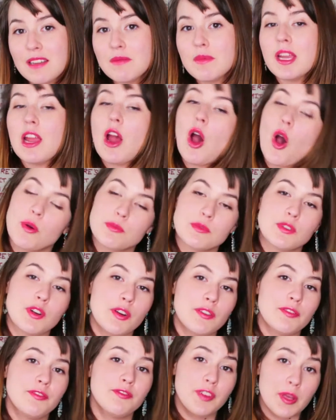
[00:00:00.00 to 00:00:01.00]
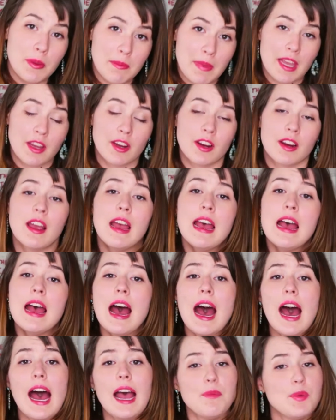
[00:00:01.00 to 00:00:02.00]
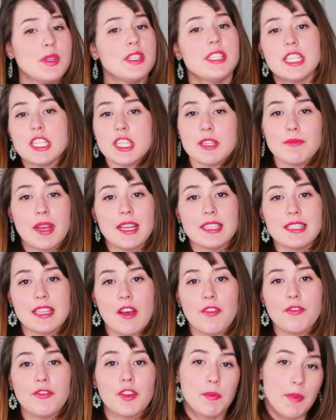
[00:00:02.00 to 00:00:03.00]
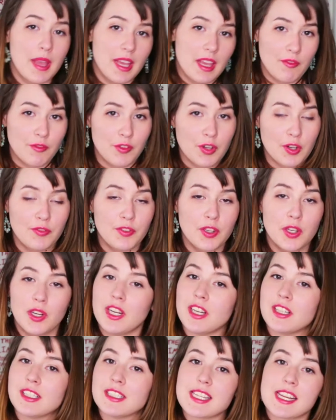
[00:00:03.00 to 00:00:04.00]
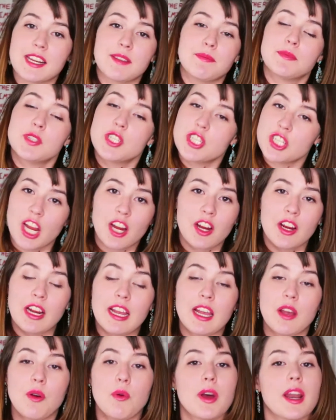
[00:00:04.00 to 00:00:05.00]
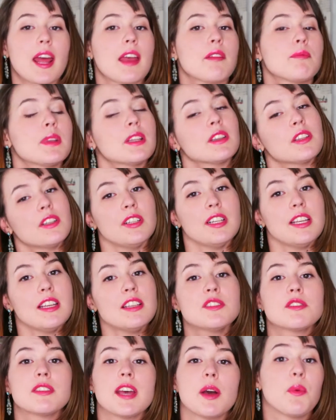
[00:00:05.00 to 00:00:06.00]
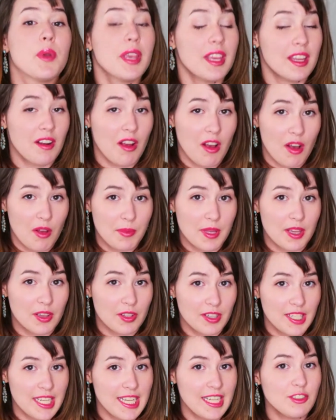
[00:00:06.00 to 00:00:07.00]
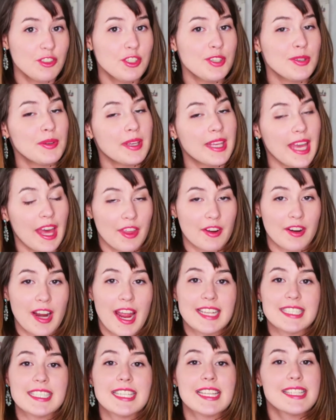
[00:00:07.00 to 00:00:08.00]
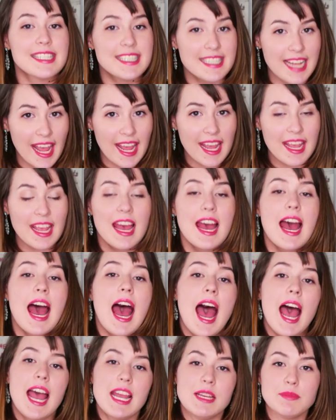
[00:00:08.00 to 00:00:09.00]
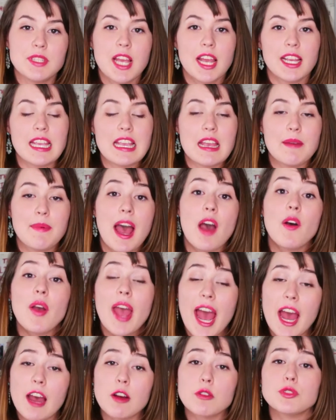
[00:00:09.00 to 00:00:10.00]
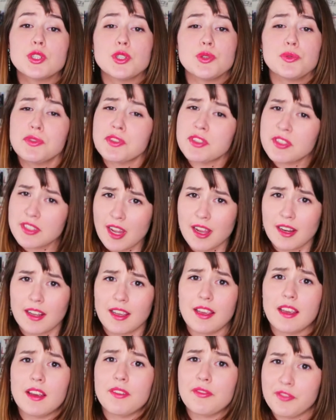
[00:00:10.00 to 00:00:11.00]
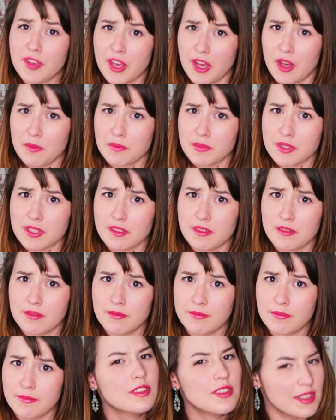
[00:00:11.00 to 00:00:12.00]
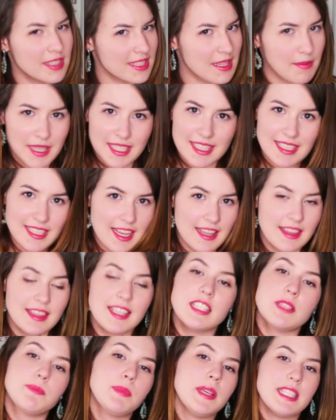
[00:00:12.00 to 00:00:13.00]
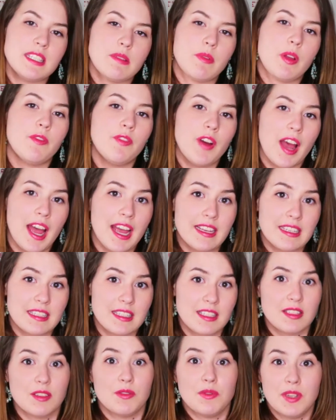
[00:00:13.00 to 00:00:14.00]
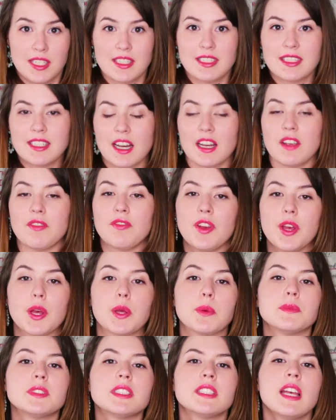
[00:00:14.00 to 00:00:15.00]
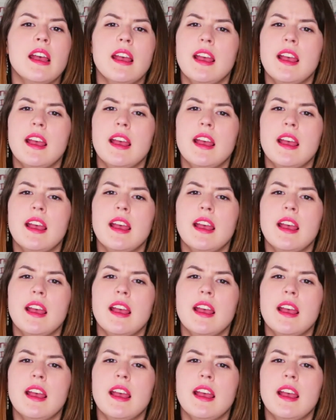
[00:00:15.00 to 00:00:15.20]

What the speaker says: am a homegrown filmmaker. I've been teaching myself filmmaking for a few years and I'm sharing what I've been learning so that we can all be learning together. And today I'm talking about how to study films. To some extent, this piece of advice, you need to study films,